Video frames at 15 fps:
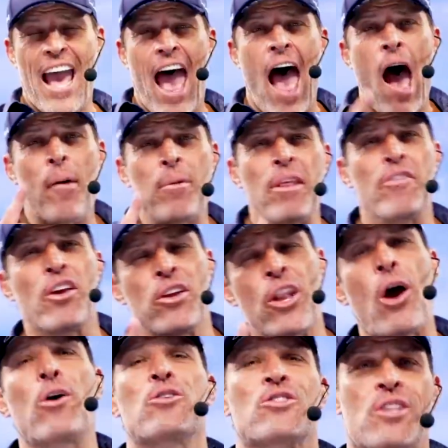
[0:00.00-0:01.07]
How many of you
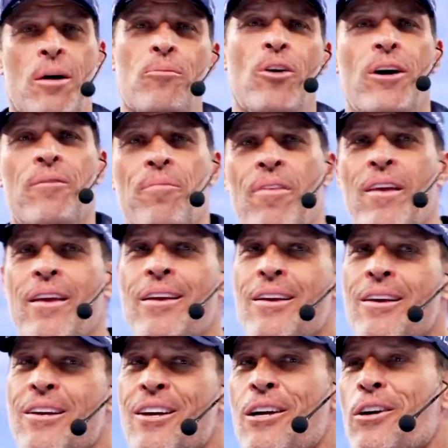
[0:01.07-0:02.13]
know someone
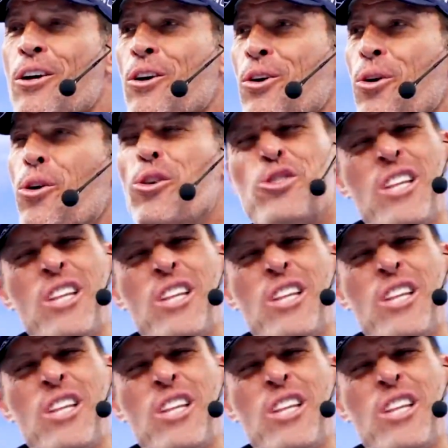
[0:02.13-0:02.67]
who's